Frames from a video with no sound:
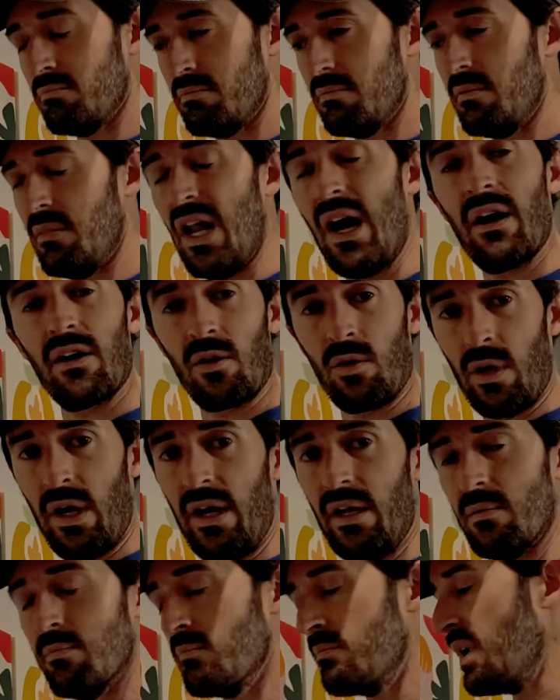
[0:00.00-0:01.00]
not
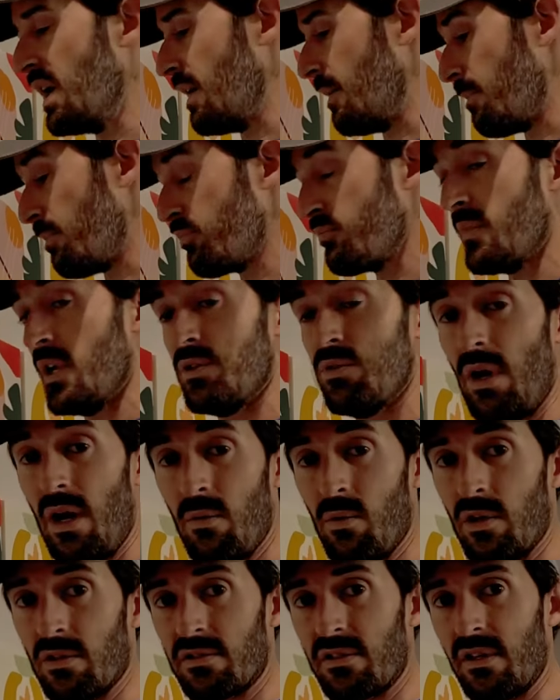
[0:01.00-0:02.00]
great, but my
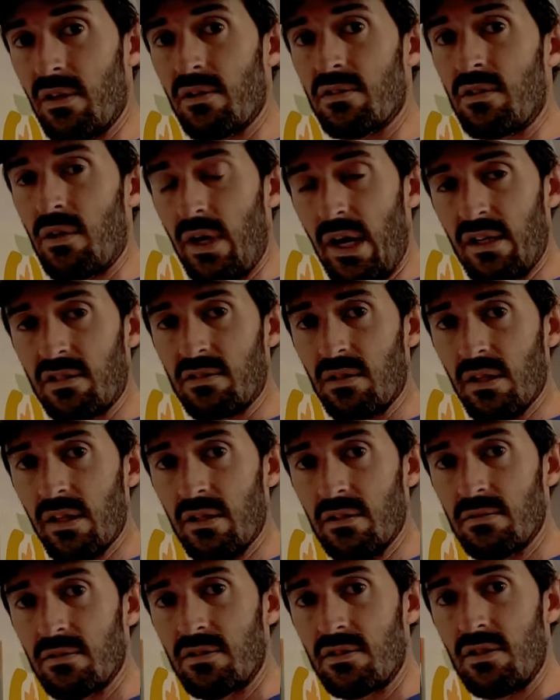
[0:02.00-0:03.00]
drywall skills are
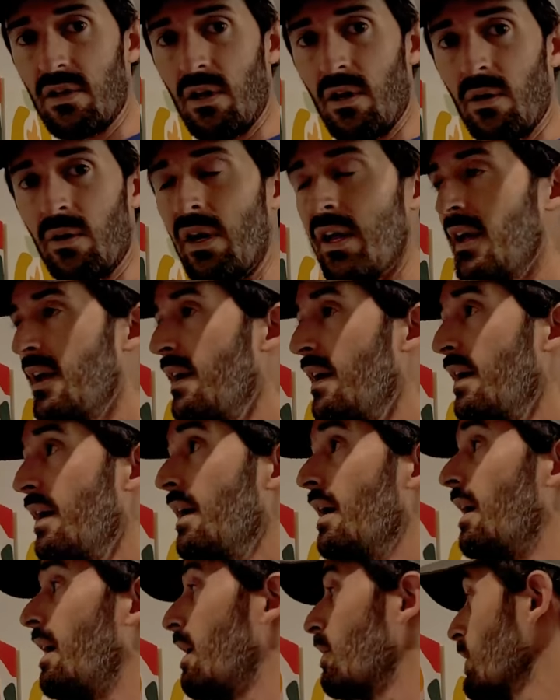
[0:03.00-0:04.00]
excellent. So
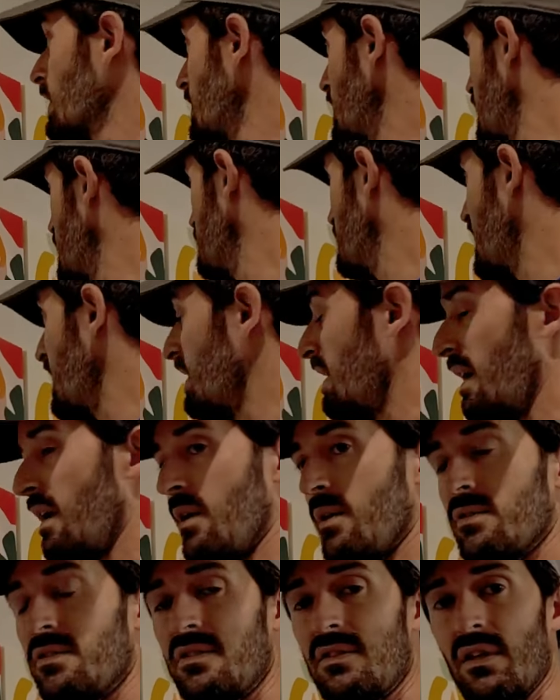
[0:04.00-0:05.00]
we're here in my
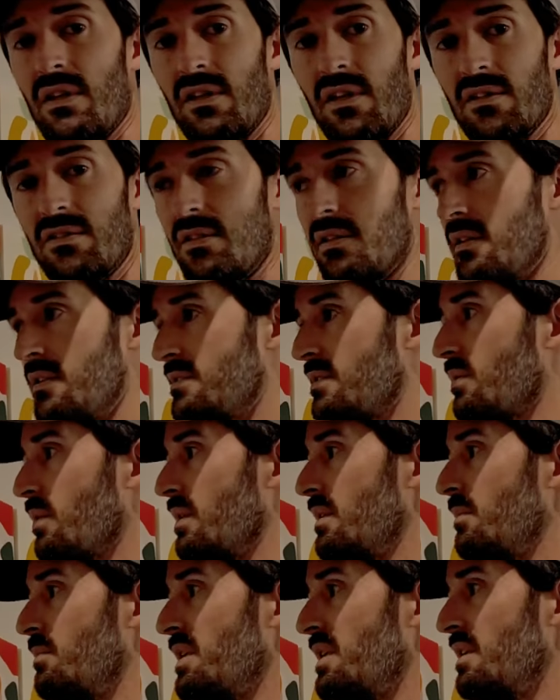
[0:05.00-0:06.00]
house. This is going
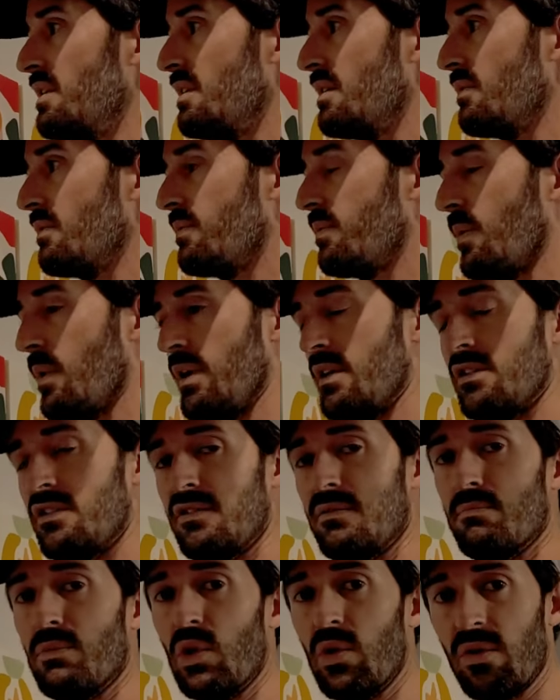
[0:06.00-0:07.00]
to be for a
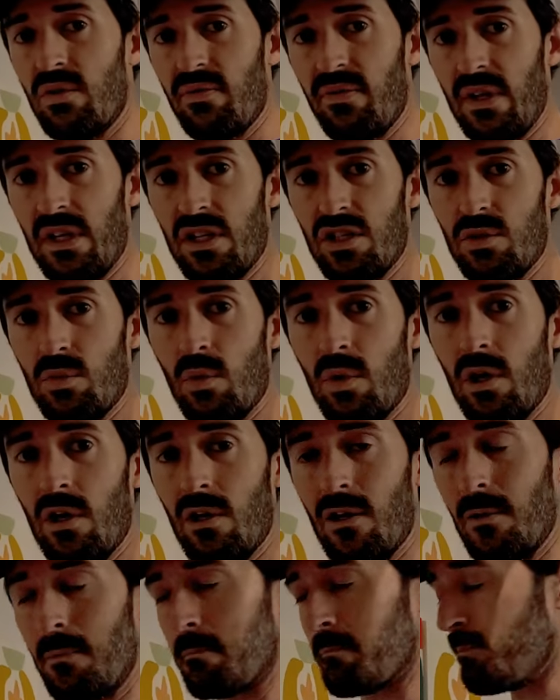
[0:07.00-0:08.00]
smooth finish
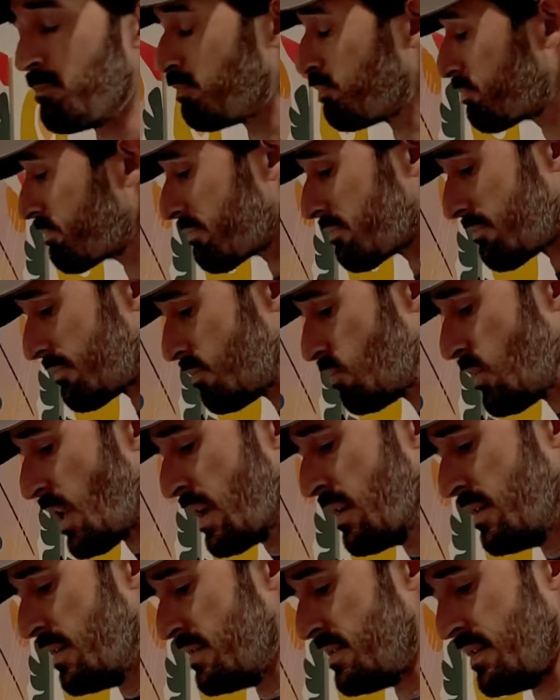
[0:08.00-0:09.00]
wall.
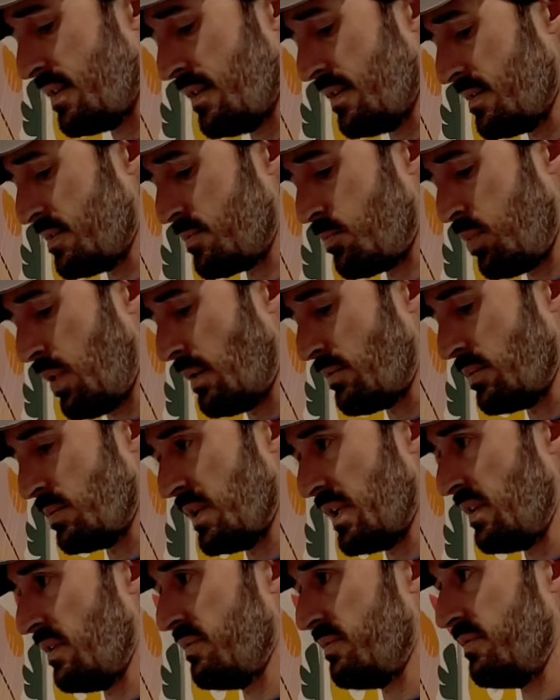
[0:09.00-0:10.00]
This is
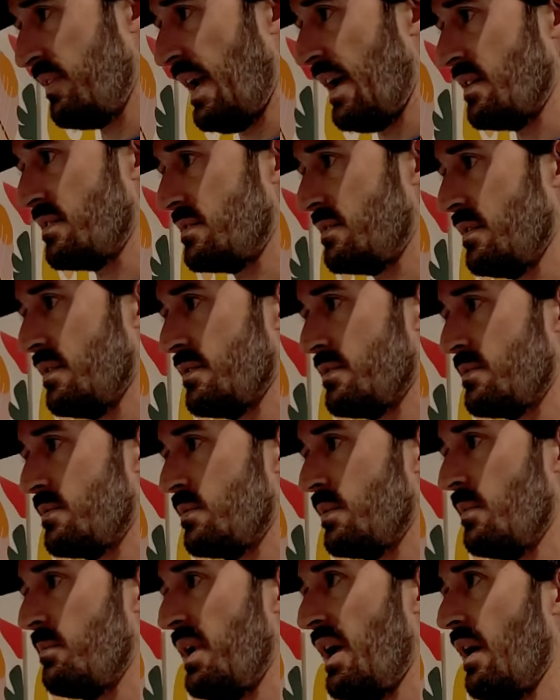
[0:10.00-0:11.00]
probably the fastest
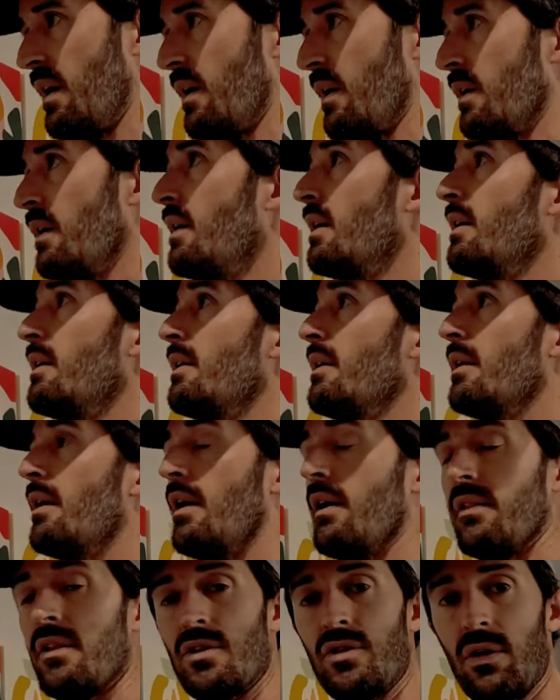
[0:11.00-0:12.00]
repair
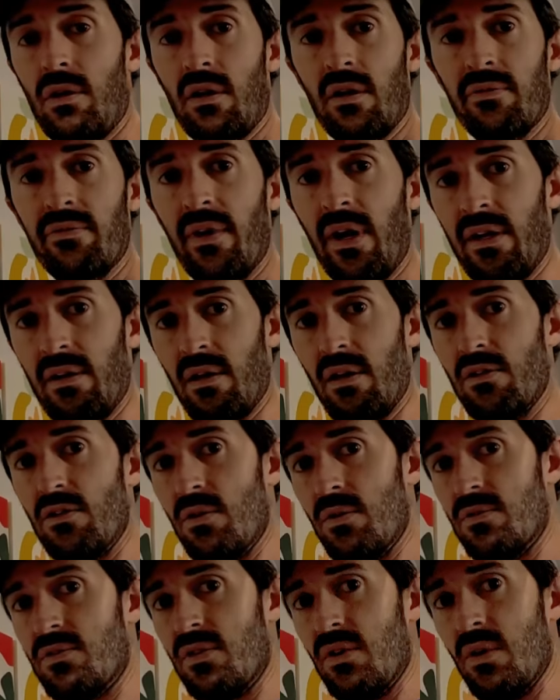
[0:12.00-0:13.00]
that you're going to find on
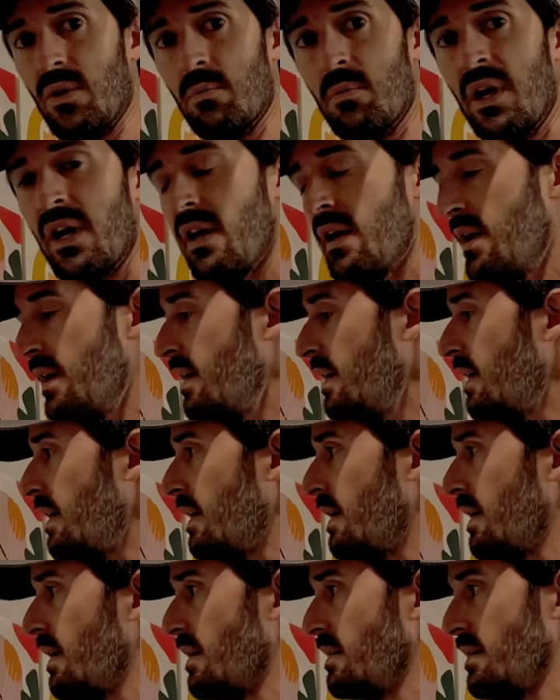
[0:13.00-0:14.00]
YouTube.
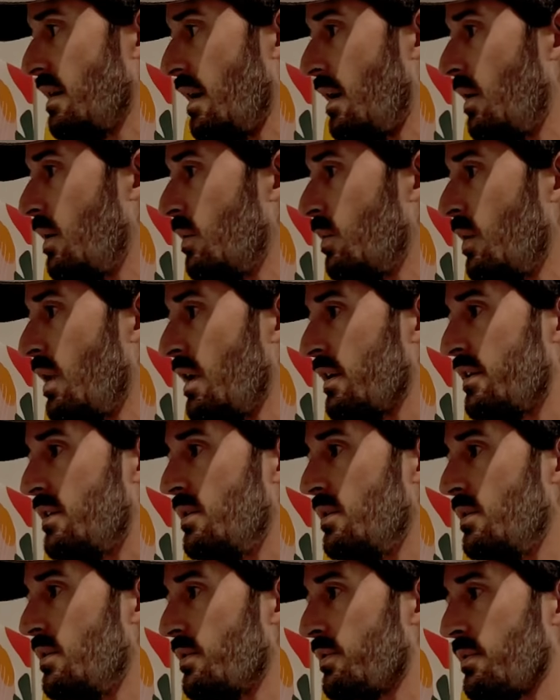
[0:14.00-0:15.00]
And I'll walk
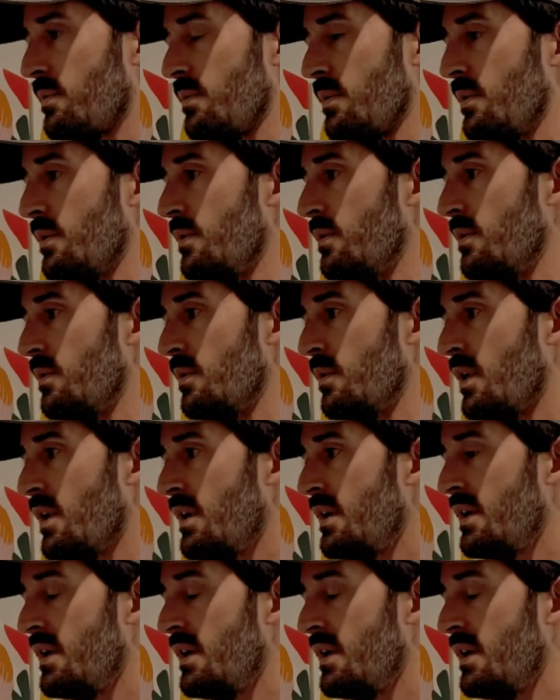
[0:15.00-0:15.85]
you through